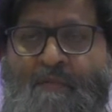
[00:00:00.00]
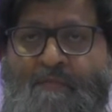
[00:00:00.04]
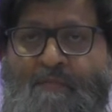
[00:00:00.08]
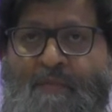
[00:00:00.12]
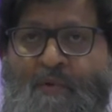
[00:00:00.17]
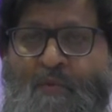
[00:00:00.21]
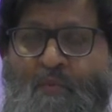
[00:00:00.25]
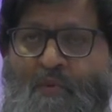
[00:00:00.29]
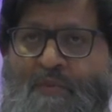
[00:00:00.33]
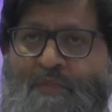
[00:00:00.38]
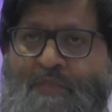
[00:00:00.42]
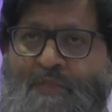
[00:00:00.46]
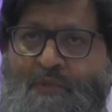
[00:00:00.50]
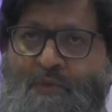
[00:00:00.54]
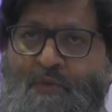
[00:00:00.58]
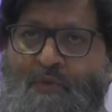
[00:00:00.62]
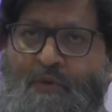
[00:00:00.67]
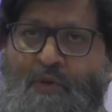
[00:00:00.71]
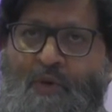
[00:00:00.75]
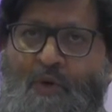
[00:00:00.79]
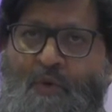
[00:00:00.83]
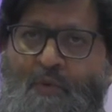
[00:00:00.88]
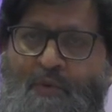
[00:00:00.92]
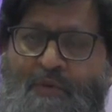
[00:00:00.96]
But what's
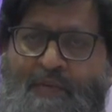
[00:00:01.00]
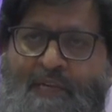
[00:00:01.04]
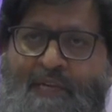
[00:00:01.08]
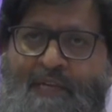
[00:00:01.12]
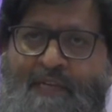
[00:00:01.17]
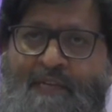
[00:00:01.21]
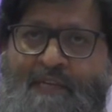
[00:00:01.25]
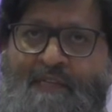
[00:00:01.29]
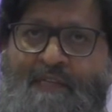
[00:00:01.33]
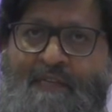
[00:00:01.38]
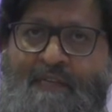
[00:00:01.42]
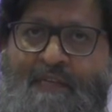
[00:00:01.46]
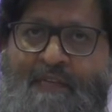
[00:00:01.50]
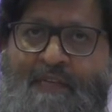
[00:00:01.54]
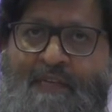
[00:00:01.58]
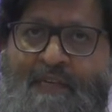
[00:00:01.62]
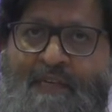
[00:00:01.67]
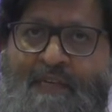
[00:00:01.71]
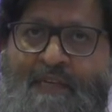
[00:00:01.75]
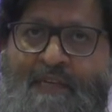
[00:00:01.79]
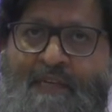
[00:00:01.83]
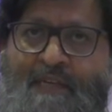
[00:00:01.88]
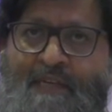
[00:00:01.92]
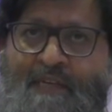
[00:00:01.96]
not okay
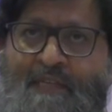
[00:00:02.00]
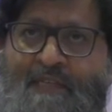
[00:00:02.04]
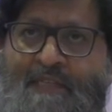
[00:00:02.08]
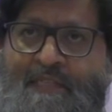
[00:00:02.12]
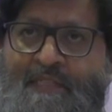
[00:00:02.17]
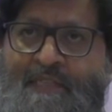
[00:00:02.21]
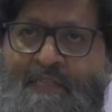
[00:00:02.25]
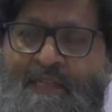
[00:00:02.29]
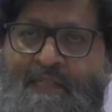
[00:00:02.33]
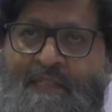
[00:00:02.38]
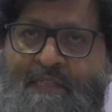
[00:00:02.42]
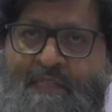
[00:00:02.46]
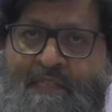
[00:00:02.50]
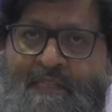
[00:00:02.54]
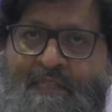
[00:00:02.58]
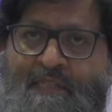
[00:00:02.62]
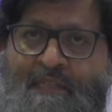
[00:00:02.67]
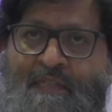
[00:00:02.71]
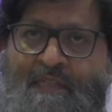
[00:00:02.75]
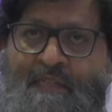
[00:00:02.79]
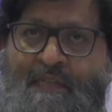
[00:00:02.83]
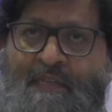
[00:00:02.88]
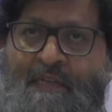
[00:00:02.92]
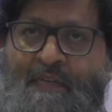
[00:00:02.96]
is that
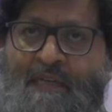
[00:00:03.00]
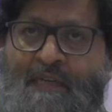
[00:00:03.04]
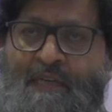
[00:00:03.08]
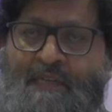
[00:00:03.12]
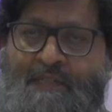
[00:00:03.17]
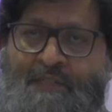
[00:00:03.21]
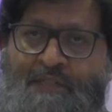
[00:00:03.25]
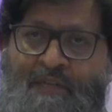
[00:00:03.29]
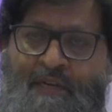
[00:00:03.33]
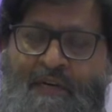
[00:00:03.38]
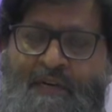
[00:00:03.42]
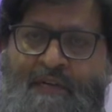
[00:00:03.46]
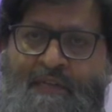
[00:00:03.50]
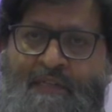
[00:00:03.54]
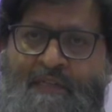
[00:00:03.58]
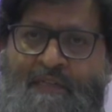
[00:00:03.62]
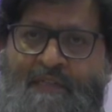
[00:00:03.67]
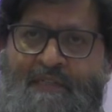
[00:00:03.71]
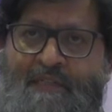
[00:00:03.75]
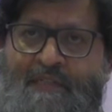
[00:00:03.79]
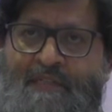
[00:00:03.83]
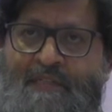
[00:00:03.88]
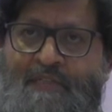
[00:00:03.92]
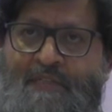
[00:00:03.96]
a
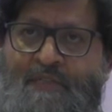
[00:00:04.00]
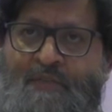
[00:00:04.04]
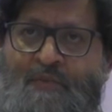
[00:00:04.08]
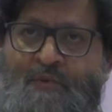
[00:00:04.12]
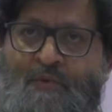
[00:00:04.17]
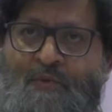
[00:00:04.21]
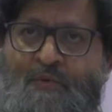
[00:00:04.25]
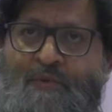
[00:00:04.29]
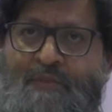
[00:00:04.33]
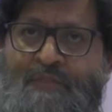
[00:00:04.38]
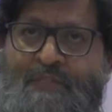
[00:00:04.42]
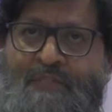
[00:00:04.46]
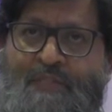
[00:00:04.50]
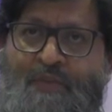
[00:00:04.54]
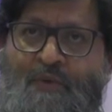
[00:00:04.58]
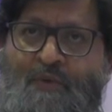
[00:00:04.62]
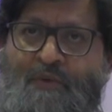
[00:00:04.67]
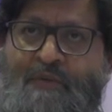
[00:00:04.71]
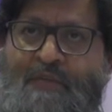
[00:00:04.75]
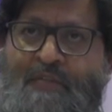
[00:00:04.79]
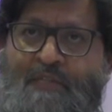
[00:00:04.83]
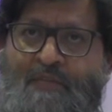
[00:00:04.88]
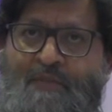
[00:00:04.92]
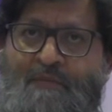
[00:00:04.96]
child is taught it's
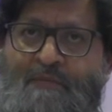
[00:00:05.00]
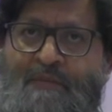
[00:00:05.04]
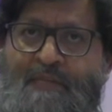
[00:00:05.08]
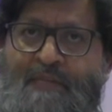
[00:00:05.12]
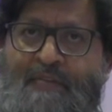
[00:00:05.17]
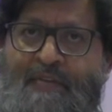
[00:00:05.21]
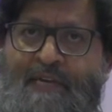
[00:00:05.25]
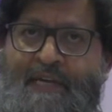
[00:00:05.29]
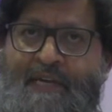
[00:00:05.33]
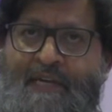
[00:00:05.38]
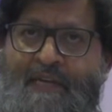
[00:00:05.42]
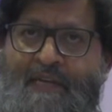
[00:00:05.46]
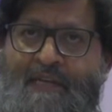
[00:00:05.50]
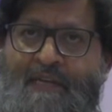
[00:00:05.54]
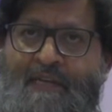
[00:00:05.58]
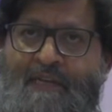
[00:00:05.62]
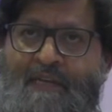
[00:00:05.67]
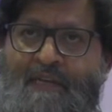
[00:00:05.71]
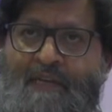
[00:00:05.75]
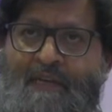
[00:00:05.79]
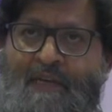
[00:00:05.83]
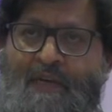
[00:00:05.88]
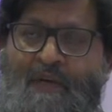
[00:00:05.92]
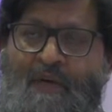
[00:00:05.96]
okay to be gay
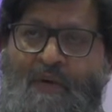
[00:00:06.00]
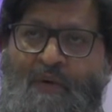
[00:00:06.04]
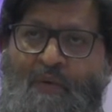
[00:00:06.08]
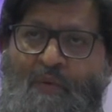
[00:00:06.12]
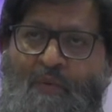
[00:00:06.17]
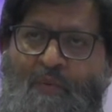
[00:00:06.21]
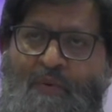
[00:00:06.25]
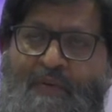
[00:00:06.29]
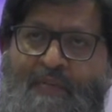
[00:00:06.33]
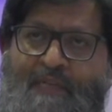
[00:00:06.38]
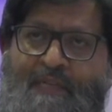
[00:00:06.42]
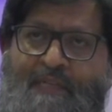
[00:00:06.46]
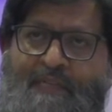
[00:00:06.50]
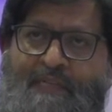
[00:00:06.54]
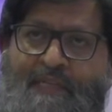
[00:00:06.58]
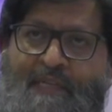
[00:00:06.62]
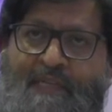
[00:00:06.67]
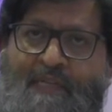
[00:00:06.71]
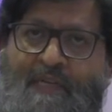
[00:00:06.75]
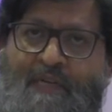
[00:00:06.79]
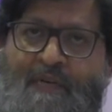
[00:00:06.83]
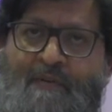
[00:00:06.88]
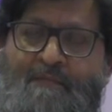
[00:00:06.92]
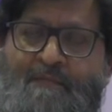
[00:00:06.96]
when they
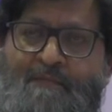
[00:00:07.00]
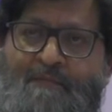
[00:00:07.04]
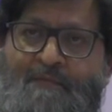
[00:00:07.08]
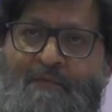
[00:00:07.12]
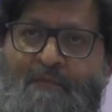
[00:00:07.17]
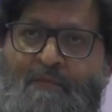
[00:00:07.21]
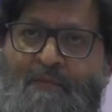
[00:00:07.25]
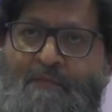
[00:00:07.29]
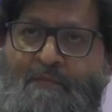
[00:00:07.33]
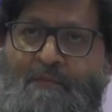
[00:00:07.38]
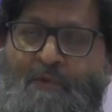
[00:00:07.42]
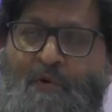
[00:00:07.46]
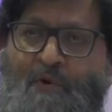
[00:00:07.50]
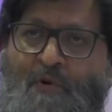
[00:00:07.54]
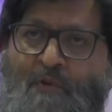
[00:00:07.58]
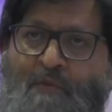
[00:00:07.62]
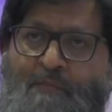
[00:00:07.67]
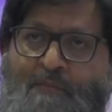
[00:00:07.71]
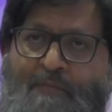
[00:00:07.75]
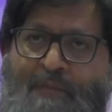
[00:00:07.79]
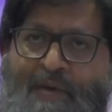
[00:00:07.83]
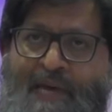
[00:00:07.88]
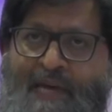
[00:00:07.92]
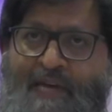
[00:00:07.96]
come from a
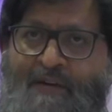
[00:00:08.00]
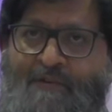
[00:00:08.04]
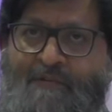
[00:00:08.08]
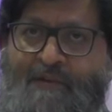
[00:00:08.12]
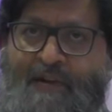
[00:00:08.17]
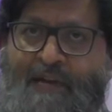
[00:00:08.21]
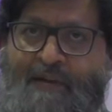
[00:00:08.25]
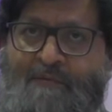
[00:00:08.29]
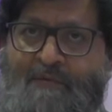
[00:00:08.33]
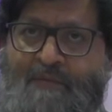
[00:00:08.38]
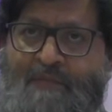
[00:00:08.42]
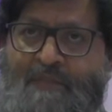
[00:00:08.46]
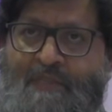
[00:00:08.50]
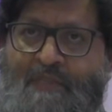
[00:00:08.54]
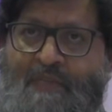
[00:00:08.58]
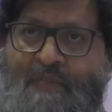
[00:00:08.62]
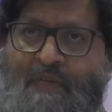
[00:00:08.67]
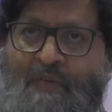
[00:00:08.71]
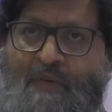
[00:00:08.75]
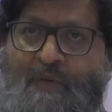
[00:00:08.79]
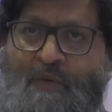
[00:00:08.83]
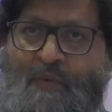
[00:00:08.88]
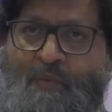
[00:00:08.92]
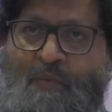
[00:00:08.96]
moral background
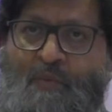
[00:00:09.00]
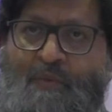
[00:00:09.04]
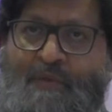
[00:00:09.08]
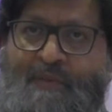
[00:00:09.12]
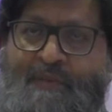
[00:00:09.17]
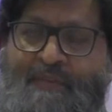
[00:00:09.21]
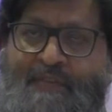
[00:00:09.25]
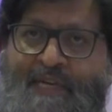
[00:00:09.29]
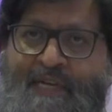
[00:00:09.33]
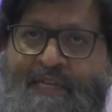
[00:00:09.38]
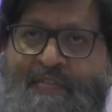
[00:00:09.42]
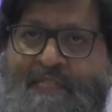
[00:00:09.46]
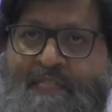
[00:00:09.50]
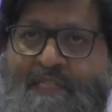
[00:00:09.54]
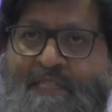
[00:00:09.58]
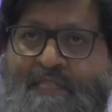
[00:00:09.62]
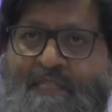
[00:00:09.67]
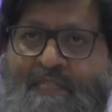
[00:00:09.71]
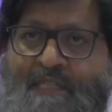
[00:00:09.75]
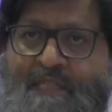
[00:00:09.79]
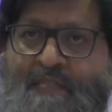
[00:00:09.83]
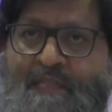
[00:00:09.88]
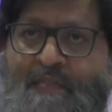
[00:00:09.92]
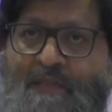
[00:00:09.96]
where that
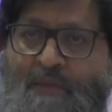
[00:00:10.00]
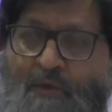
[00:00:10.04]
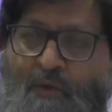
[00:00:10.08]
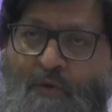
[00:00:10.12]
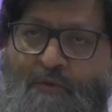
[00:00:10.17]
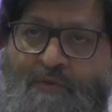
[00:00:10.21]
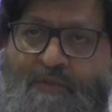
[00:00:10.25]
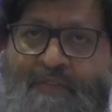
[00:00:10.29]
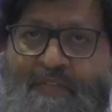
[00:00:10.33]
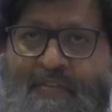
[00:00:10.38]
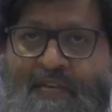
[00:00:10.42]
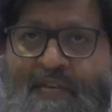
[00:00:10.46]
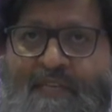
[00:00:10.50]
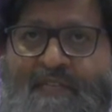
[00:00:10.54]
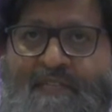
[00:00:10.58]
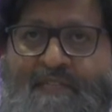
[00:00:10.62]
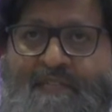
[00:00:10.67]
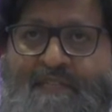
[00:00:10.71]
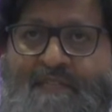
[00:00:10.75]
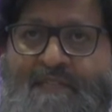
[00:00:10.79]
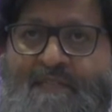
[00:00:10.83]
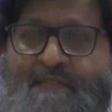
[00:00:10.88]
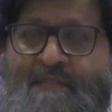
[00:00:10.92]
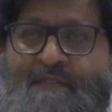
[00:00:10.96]
is not the
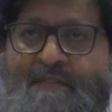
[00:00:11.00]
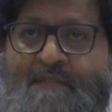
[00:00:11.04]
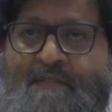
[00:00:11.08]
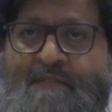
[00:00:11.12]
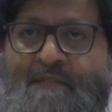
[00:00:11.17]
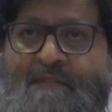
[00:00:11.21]
case.